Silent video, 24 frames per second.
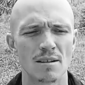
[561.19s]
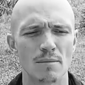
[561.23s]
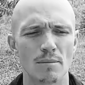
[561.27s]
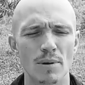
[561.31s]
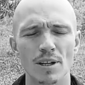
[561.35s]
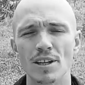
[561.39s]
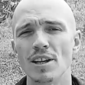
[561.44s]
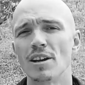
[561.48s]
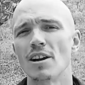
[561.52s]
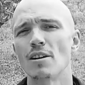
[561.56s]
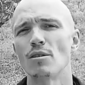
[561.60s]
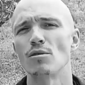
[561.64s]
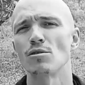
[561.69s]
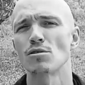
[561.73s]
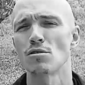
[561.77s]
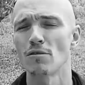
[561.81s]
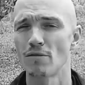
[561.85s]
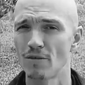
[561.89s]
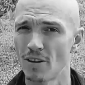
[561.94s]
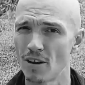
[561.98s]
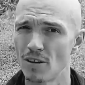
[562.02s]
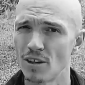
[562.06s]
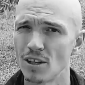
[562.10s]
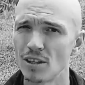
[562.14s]
But then I also
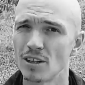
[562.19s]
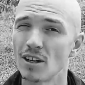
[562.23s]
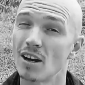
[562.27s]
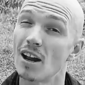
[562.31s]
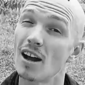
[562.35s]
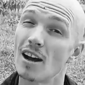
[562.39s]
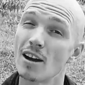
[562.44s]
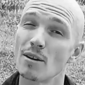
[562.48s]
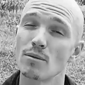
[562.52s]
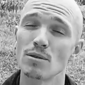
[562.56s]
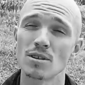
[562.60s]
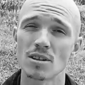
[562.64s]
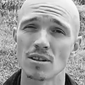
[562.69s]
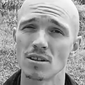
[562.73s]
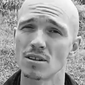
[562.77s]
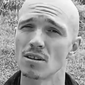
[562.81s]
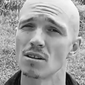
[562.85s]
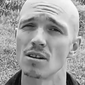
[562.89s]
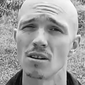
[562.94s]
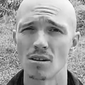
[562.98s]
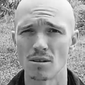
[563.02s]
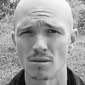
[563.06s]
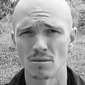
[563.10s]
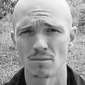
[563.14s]
found out that I was going
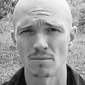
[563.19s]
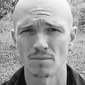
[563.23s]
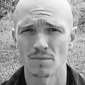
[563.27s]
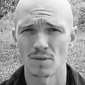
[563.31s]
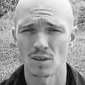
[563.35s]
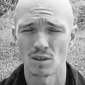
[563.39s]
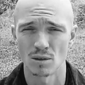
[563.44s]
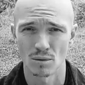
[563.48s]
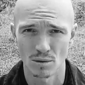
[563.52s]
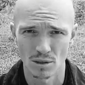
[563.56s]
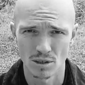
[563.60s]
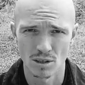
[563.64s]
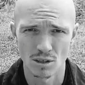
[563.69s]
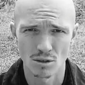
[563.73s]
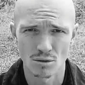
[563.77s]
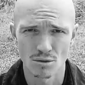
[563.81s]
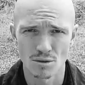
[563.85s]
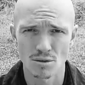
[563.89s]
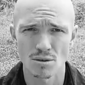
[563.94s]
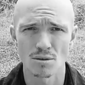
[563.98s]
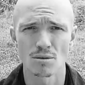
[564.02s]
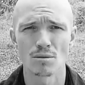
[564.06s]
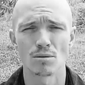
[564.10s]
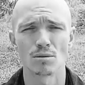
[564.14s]
to go to a new
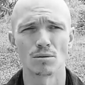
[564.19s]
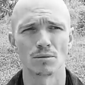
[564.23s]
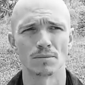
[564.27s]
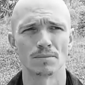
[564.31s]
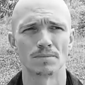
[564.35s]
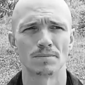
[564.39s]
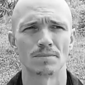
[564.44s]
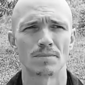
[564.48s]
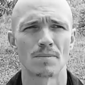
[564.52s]
school.